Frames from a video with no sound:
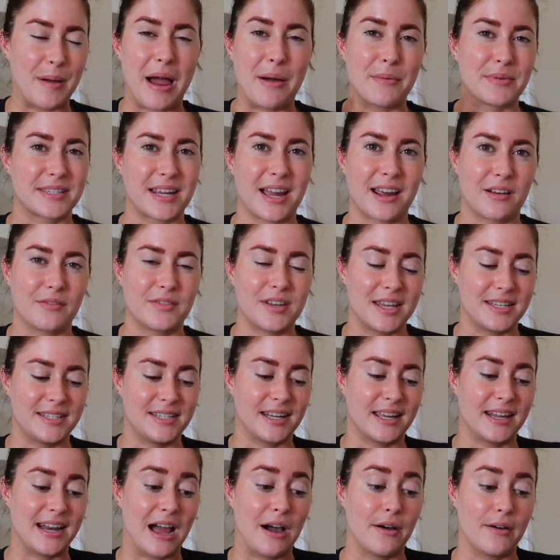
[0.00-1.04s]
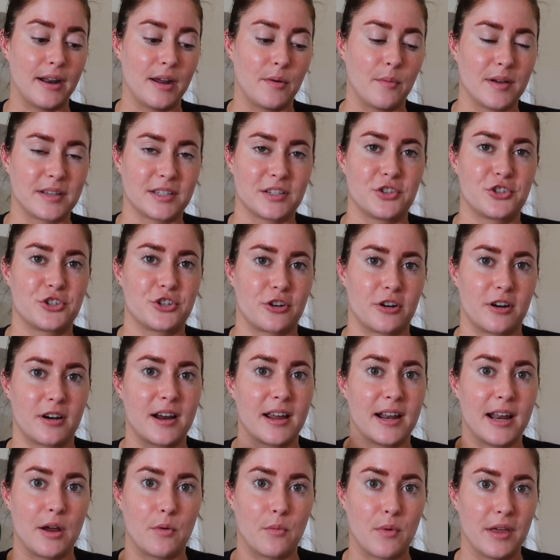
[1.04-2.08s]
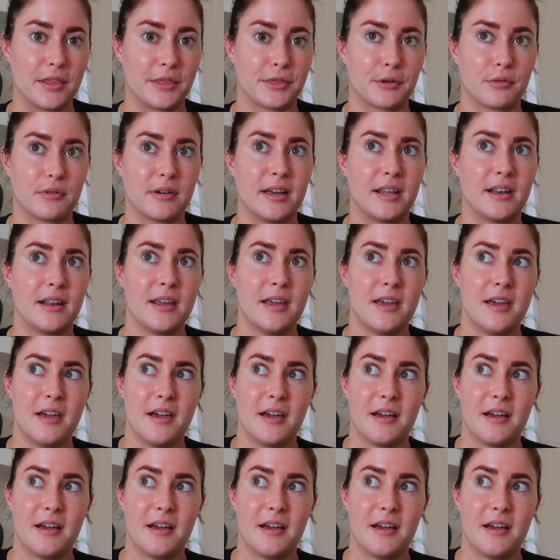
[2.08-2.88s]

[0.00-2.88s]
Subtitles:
I was kind of testing it out and I wasn't sure, and I went through it